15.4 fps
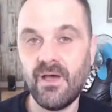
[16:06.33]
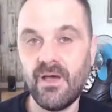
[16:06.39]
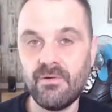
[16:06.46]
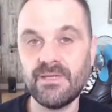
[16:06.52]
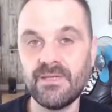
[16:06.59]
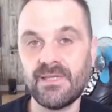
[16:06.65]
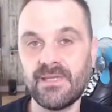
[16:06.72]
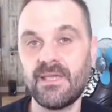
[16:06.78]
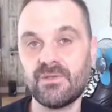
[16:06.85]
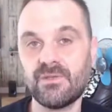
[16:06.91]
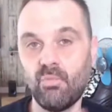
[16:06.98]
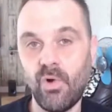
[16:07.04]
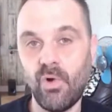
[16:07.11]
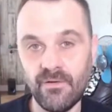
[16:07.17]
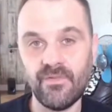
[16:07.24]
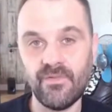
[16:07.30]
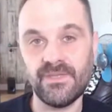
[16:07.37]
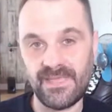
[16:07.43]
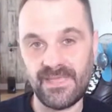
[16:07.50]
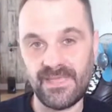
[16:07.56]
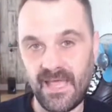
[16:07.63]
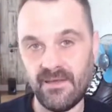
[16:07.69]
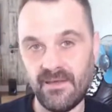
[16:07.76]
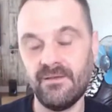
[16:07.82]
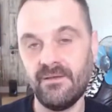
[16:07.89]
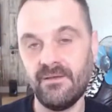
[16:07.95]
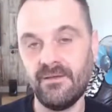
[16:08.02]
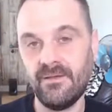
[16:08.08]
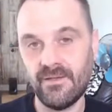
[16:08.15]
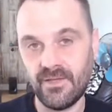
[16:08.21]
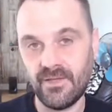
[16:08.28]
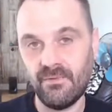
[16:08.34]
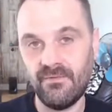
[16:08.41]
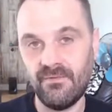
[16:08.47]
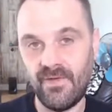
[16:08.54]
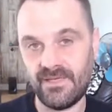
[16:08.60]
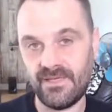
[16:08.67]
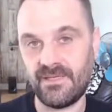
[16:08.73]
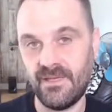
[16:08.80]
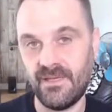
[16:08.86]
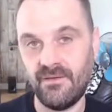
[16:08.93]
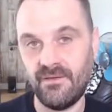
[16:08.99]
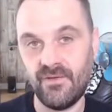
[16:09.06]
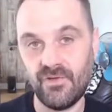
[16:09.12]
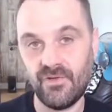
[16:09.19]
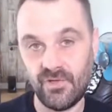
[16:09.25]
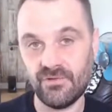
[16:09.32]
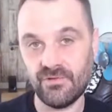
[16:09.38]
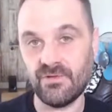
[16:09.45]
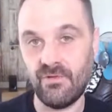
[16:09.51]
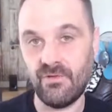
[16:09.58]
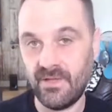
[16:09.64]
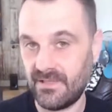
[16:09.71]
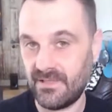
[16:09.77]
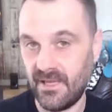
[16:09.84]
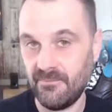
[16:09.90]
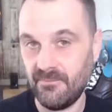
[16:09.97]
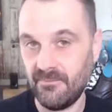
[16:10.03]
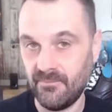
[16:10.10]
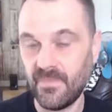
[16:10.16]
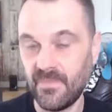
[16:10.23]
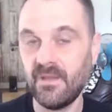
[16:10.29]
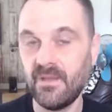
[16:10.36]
It only takes one of the 10 that you invest in, if you choose the right 10,